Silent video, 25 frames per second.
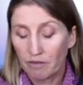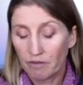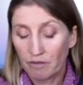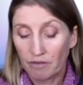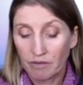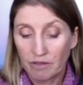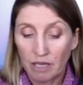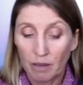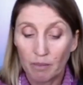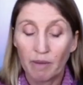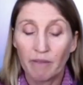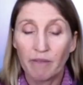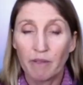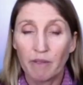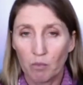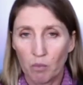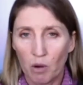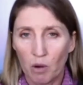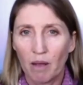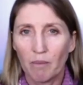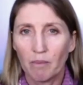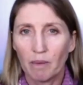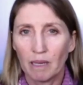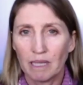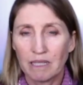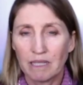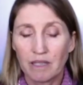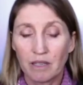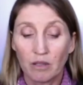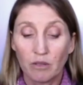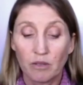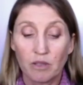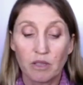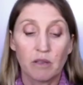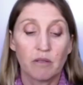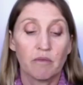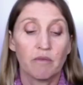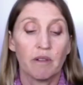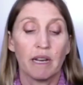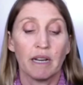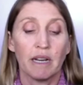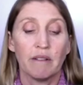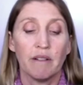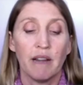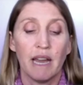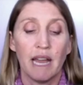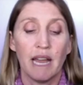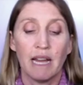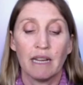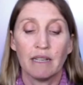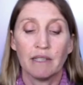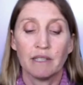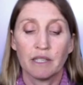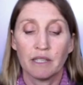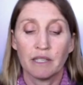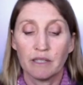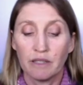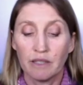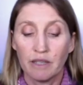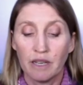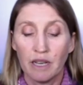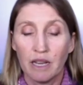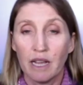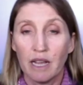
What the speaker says: some of the white blood cells that run around and